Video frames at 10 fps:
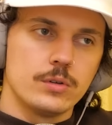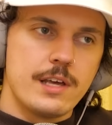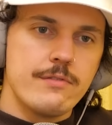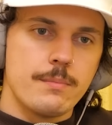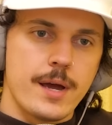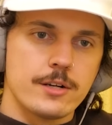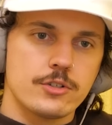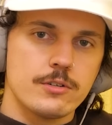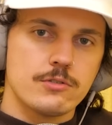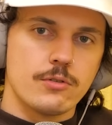who live in
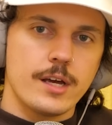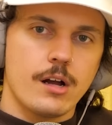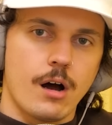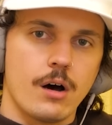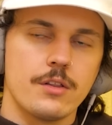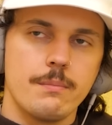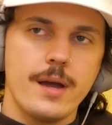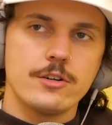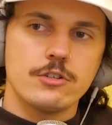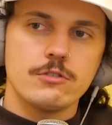mansions, do they call them
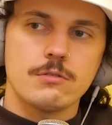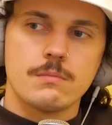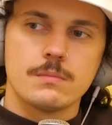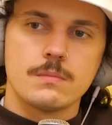mansions?